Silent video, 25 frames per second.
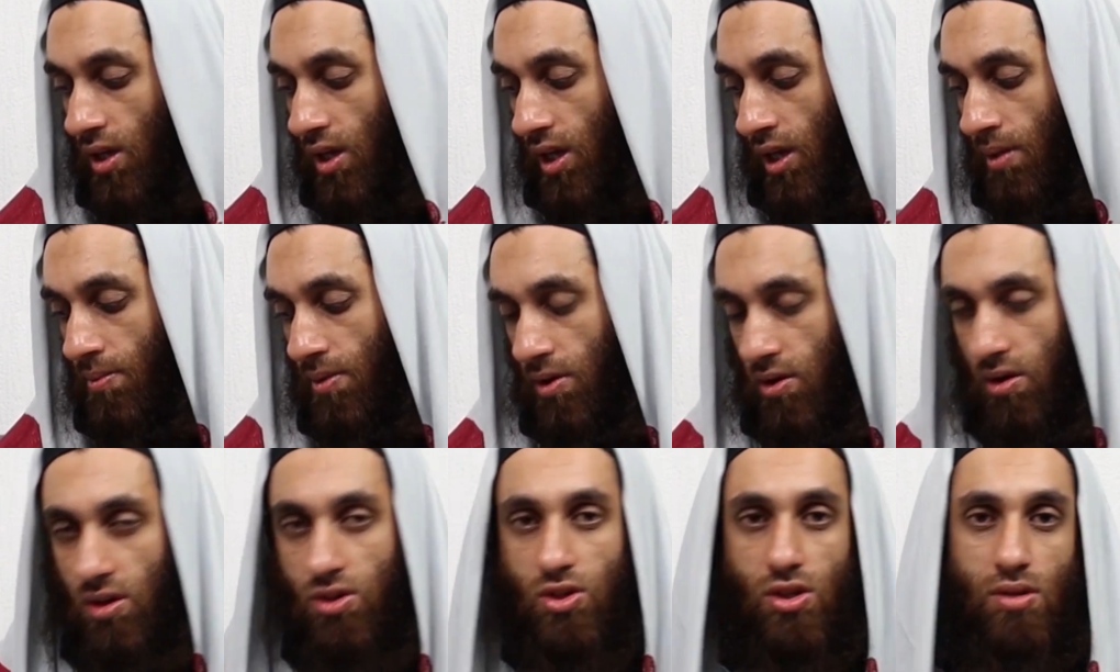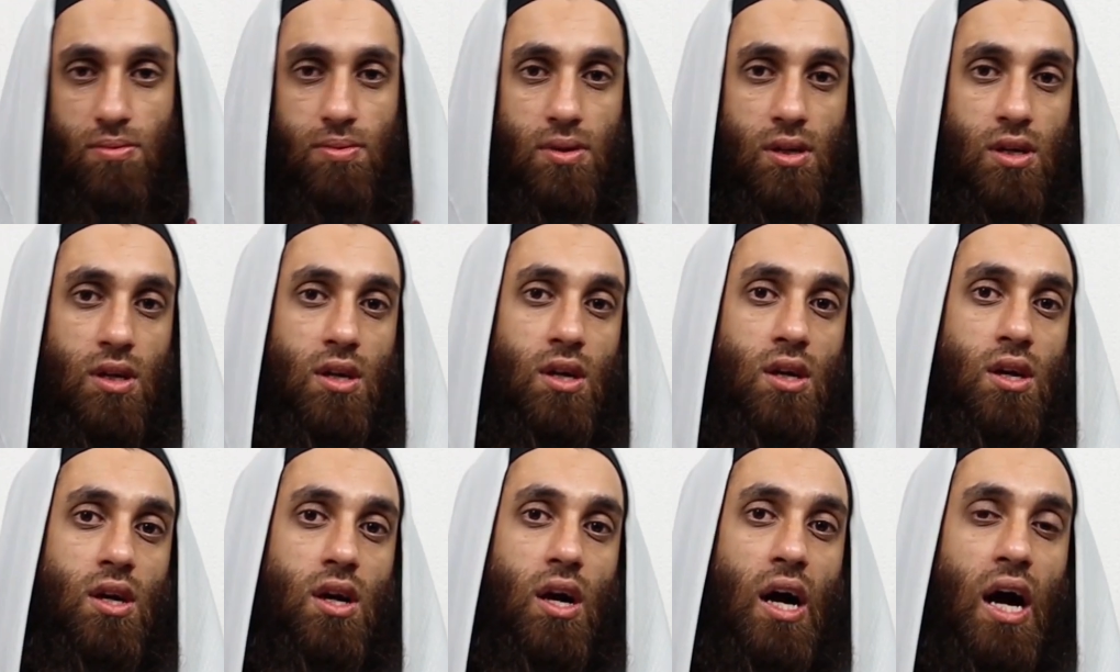Ibn Rajab
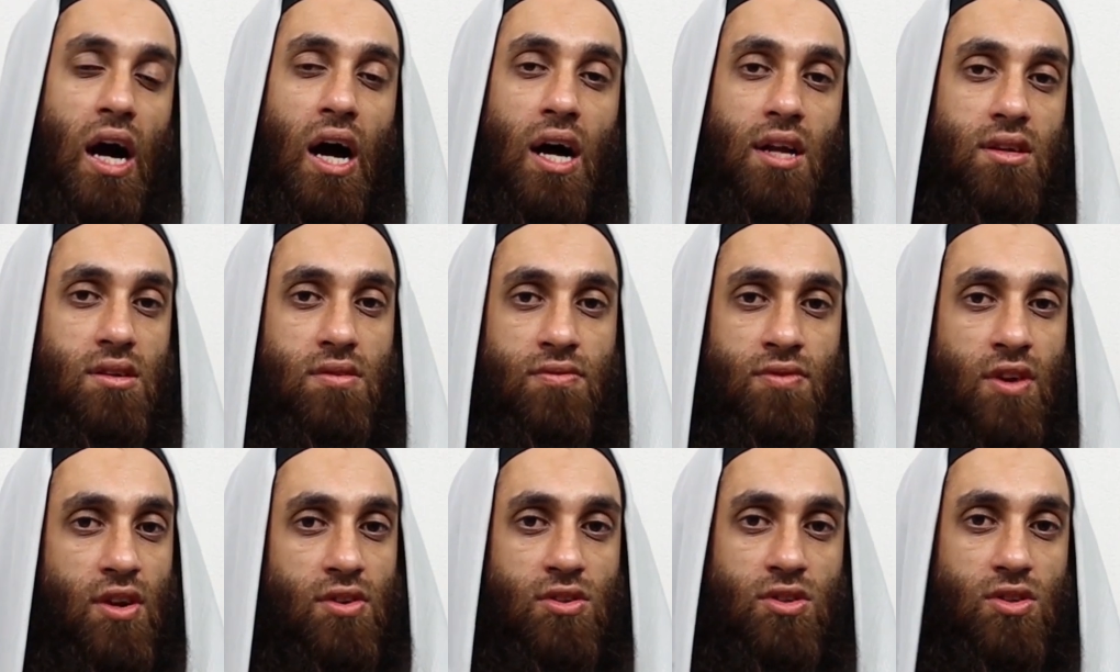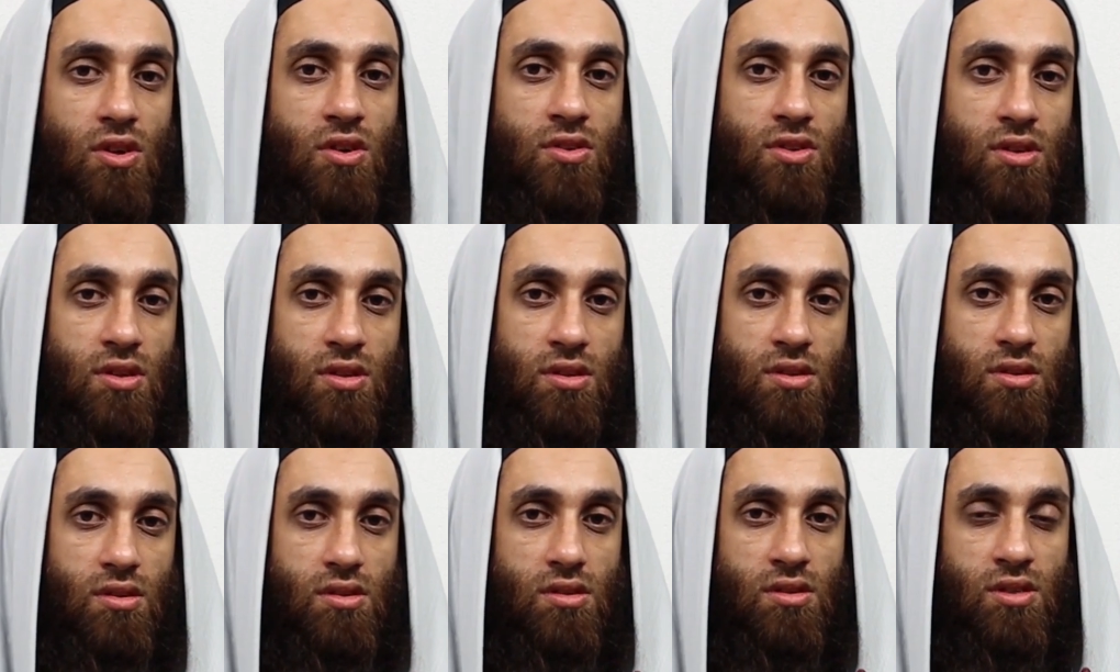and various
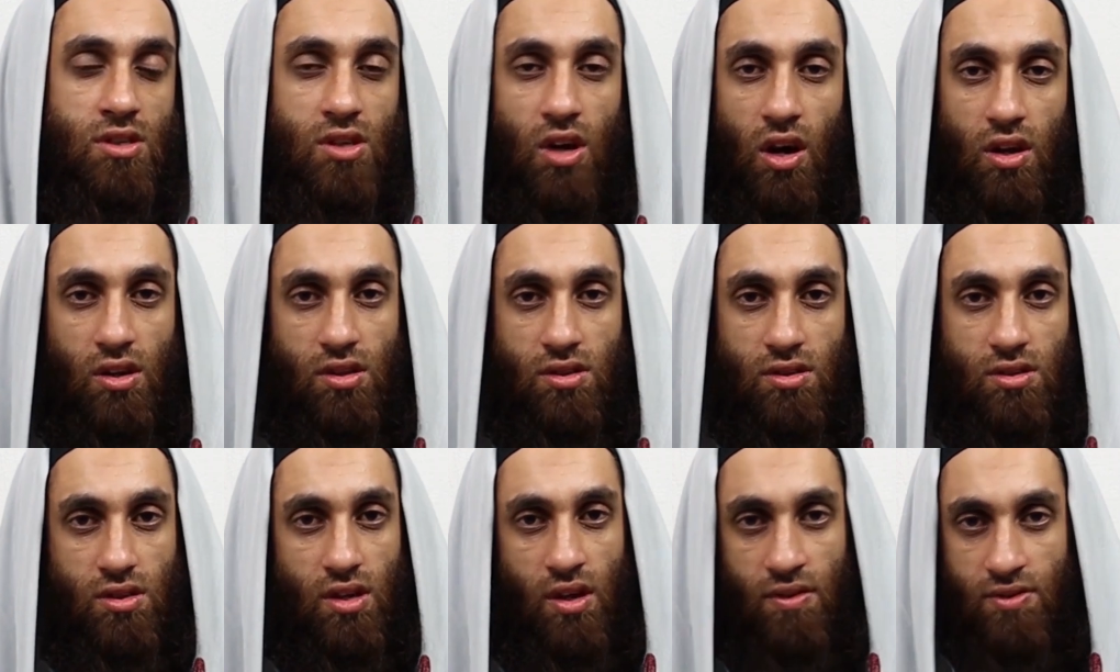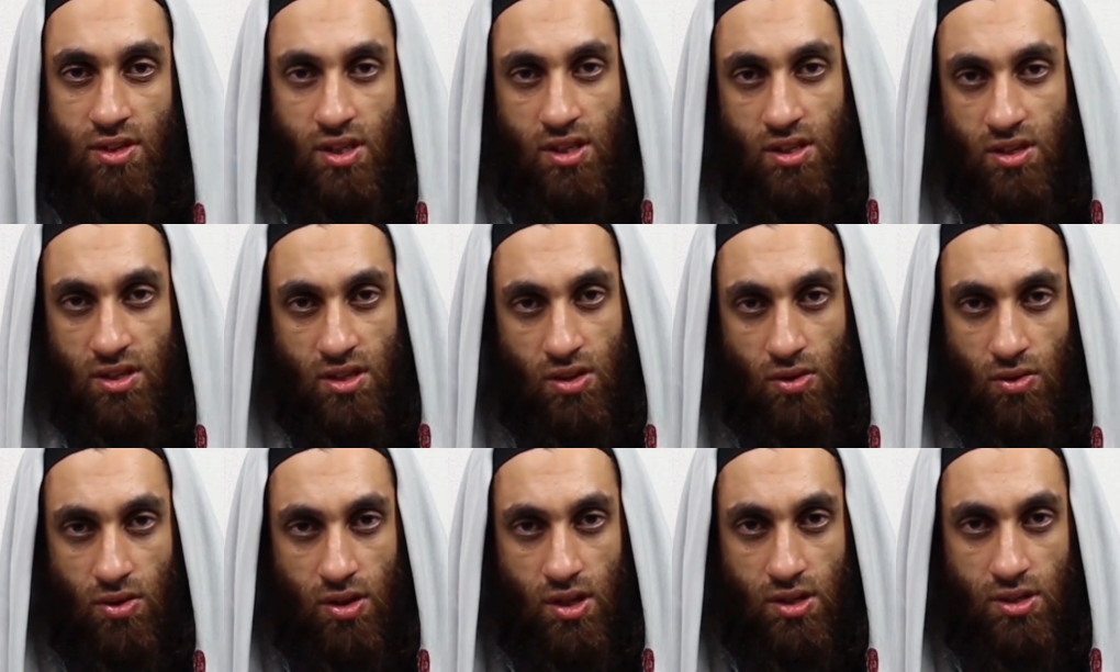other scholars have said it's
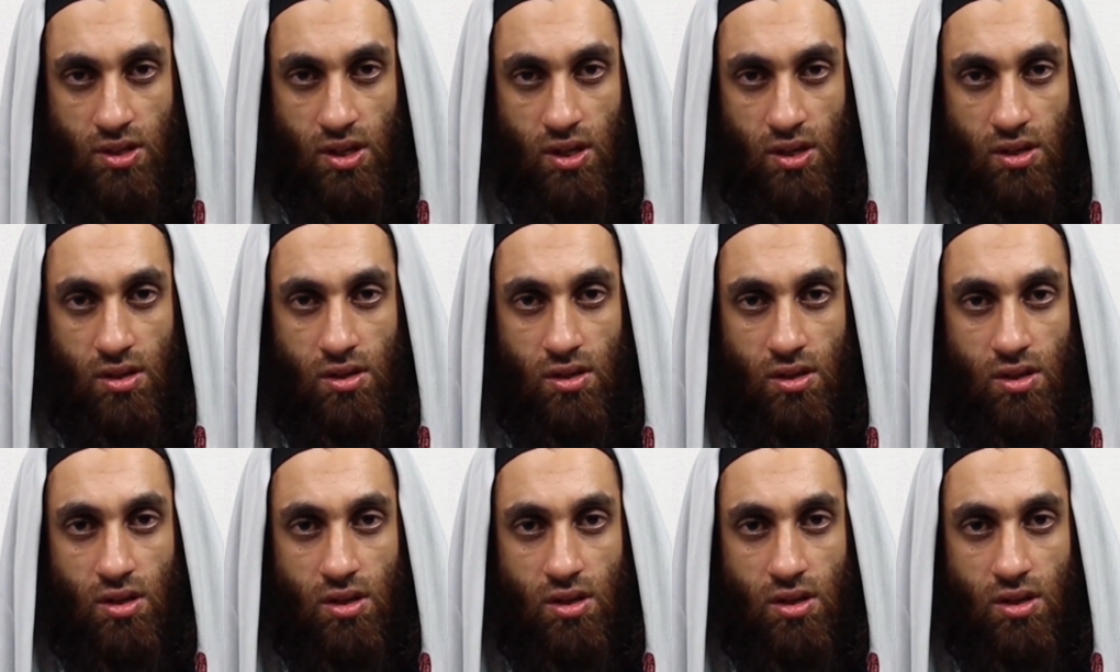inauthentic.